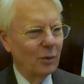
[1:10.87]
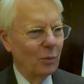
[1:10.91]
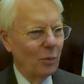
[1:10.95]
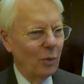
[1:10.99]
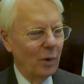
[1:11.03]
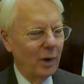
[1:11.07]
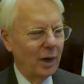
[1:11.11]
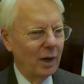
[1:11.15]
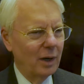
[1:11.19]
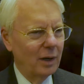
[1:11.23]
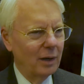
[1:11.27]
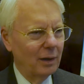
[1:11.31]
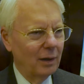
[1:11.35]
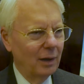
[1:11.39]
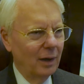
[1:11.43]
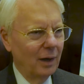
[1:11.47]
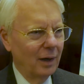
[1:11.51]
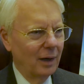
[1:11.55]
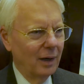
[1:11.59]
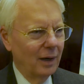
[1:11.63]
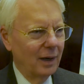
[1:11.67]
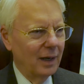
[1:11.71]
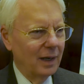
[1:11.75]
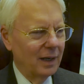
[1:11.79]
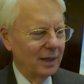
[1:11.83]
where
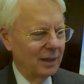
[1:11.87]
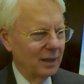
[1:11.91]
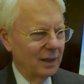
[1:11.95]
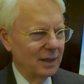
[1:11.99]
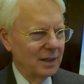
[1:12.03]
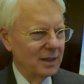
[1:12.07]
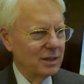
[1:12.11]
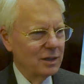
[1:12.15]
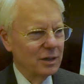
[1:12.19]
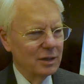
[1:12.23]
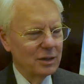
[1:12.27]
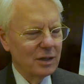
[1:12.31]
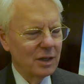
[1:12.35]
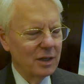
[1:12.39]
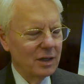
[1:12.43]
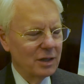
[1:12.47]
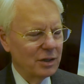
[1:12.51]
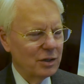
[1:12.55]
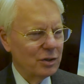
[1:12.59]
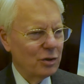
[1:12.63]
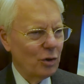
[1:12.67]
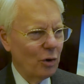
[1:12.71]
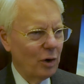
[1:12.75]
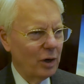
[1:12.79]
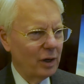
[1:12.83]
it has
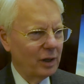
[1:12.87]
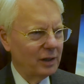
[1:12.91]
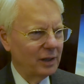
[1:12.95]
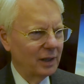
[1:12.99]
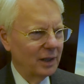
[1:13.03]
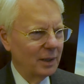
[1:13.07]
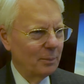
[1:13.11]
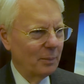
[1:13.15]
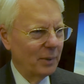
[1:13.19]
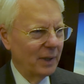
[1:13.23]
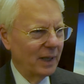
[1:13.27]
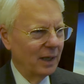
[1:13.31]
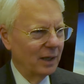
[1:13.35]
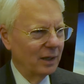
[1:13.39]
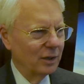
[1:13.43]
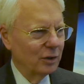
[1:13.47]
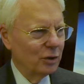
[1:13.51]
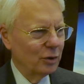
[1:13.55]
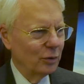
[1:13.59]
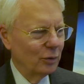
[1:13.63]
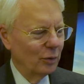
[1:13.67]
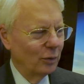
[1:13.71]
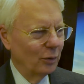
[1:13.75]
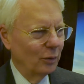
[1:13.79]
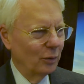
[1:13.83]
historically been
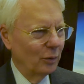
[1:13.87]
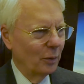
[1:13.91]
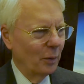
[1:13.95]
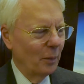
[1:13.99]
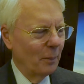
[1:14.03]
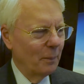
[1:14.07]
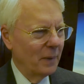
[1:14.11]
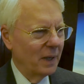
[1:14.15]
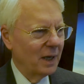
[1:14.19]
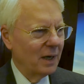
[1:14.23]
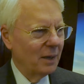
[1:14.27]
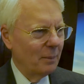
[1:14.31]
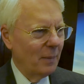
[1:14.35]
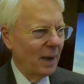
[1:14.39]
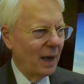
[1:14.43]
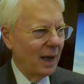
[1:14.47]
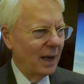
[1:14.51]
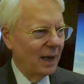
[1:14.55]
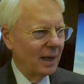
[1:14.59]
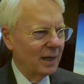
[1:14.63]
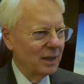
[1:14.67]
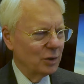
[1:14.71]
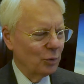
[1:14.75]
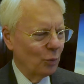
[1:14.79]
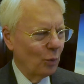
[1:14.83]
to
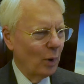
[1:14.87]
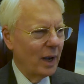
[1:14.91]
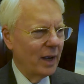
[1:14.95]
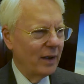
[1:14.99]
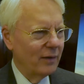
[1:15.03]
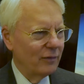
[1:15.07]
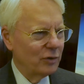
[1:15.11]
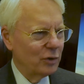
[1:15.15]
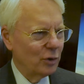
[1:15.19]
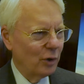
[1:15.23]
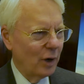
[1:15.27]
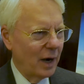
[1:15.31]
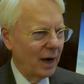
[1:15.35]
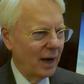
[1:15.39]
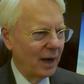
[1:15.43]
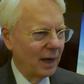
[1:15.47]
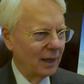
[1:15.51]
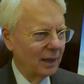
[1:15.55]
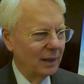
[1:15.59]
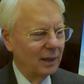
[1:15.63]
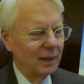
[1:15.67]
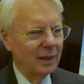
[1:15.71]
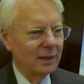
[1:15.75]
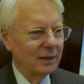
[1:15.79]
minimize wave drag